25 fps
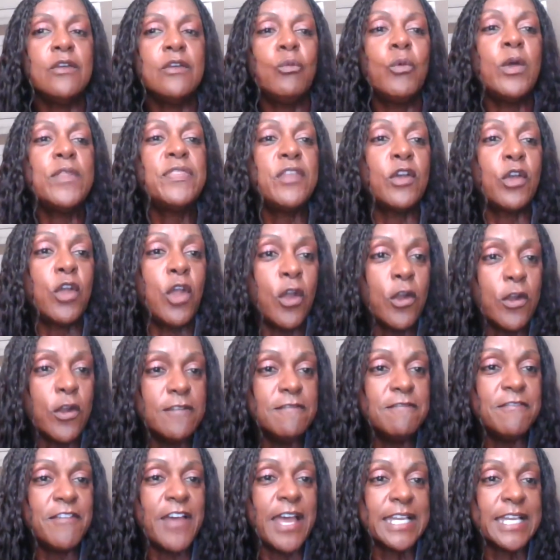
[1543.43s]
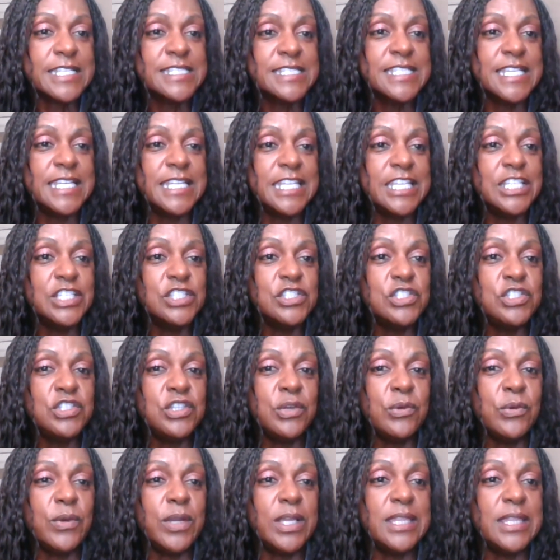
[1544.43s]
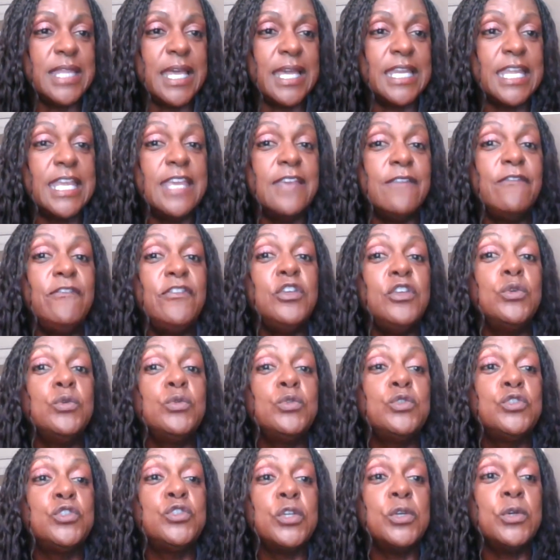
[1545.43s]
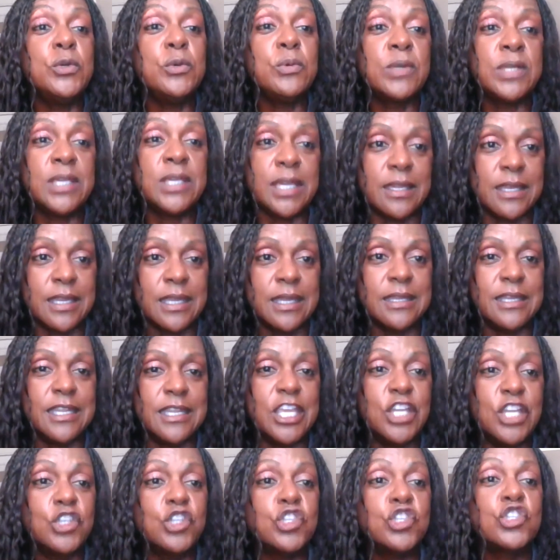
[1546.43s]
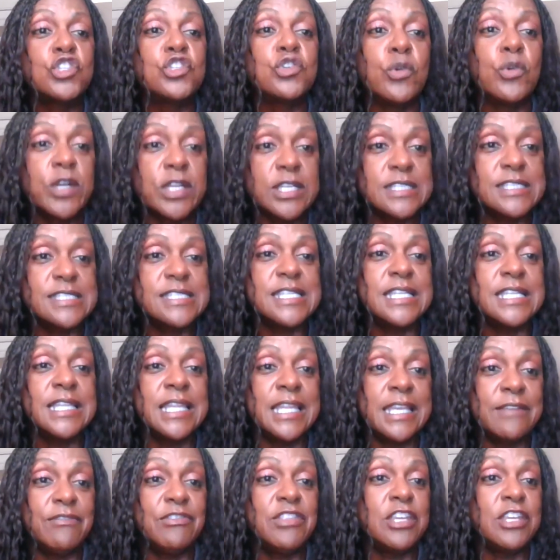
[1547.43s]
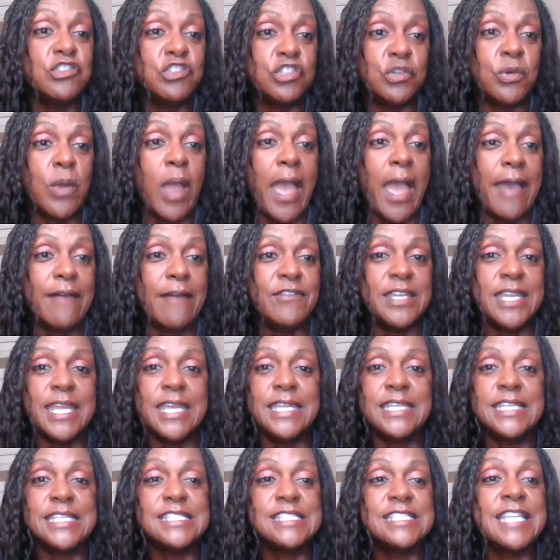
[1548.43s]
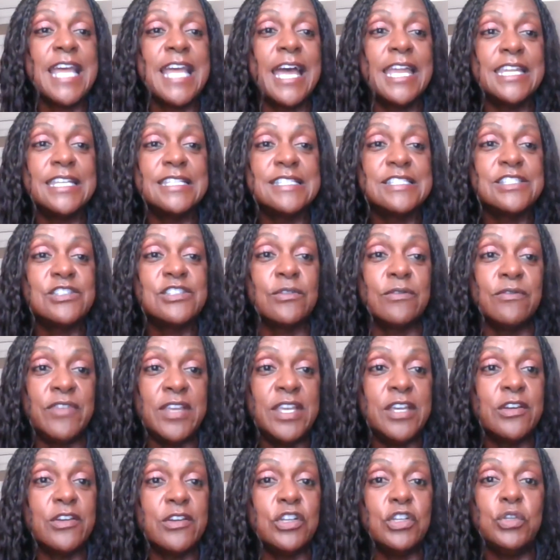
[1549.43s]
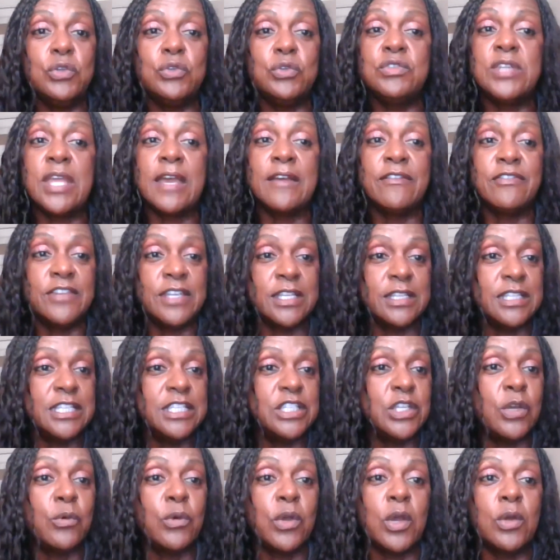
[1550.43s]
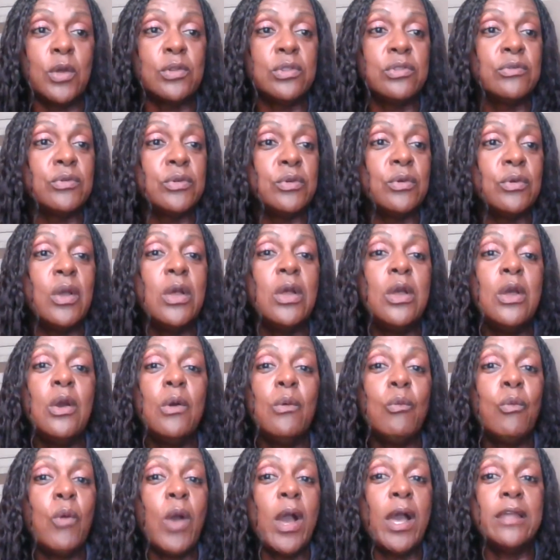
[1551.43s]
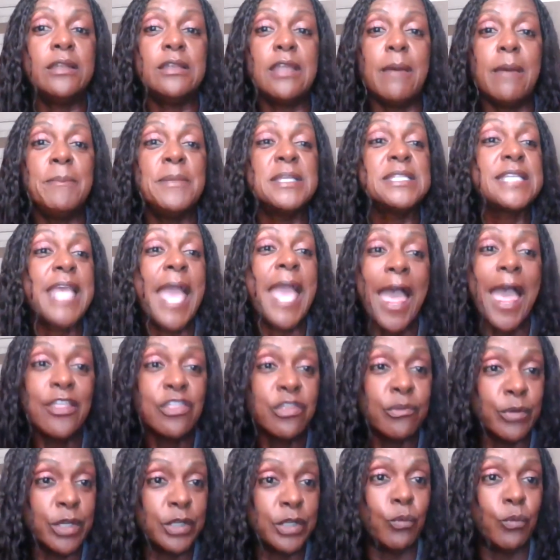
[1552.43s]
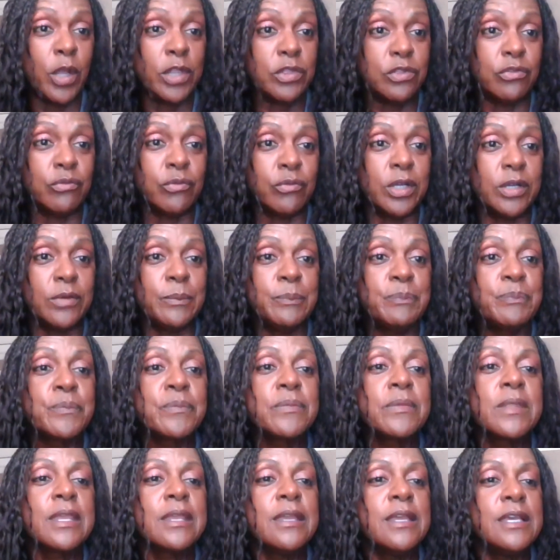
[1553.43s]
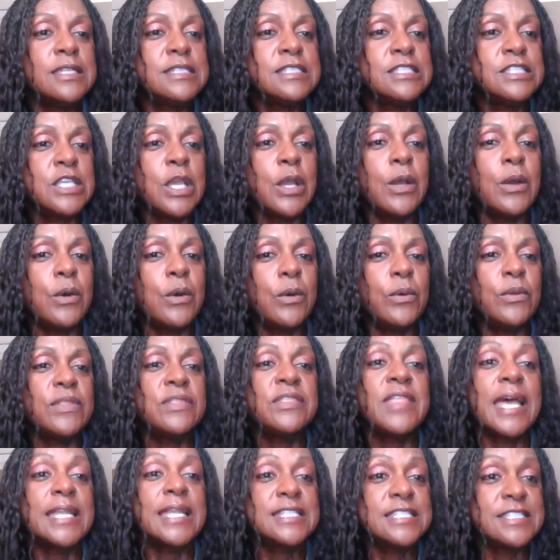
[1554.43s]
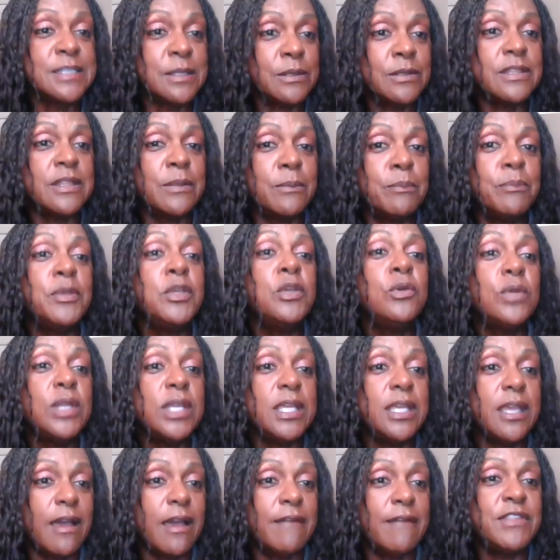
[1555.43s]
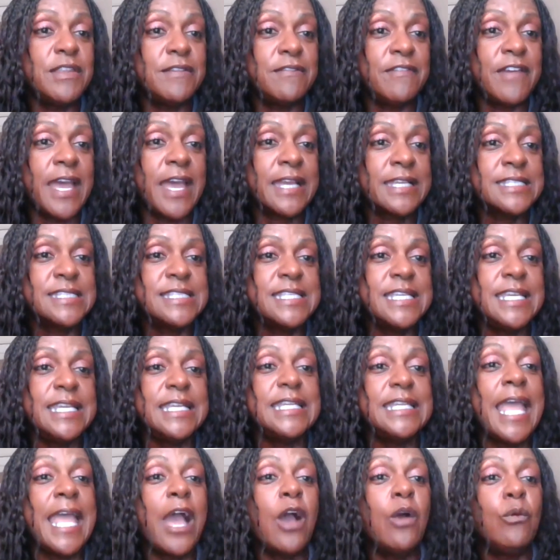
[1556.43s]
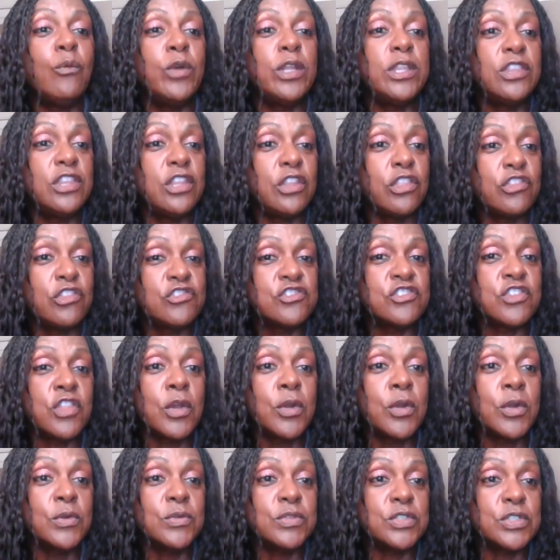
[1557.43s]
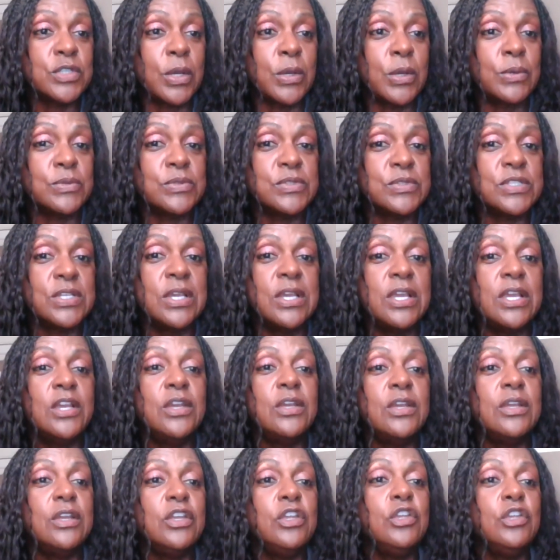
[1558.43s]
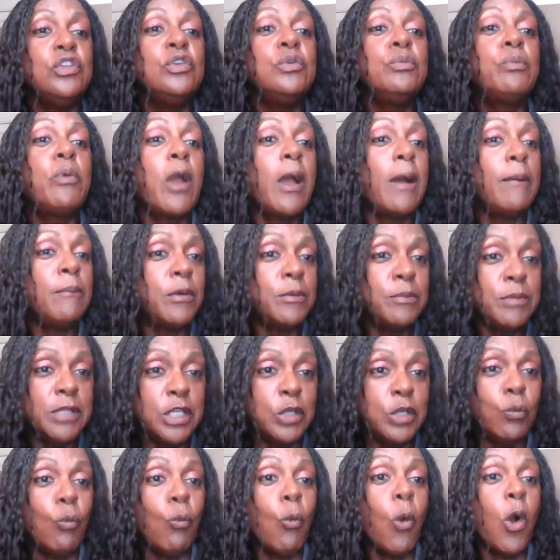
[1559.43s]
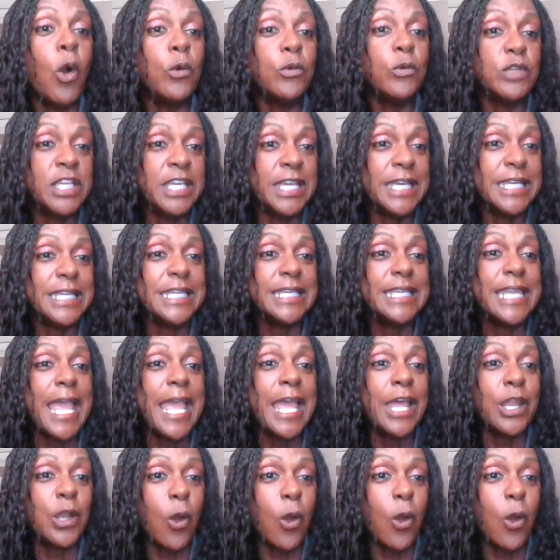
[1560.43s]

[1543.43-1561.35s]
What the current vaccine is doing, that if you do get it, it shortens the length that you have it and it's not as severe, and you definitely don't go through what Ms. Katherine went through. So that's the beauty of the vaccine. Now with the third dose, you probably won't get it at